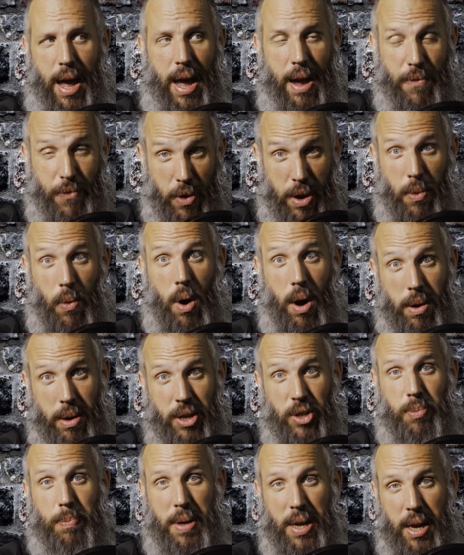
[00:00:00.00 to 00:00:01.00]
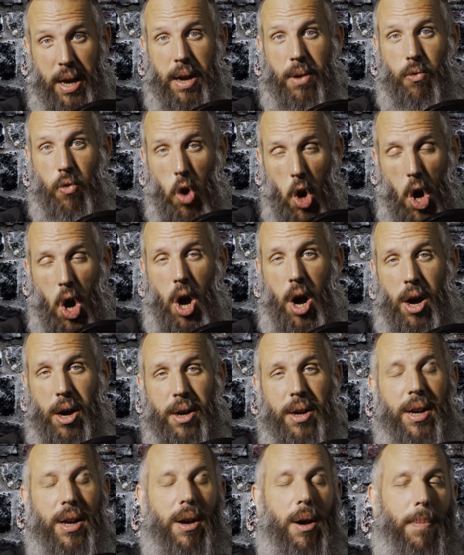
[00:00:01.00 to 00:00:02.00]
everyone is being
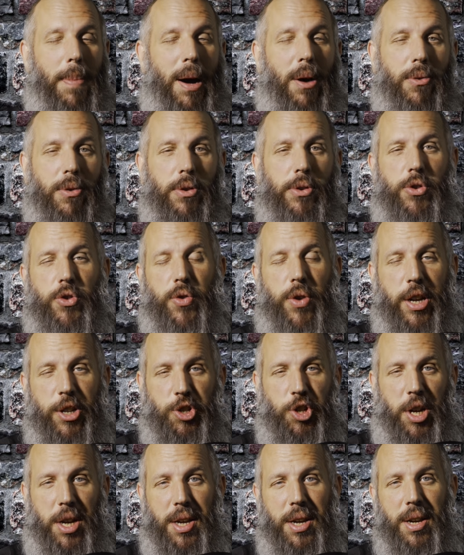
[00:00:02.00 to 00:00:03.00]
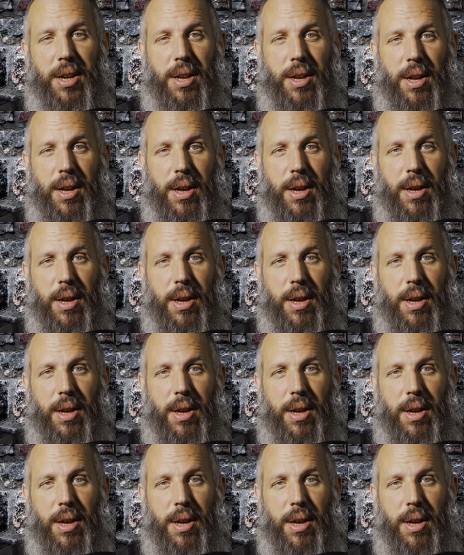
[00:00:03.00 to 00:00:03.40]
wrong about nutrition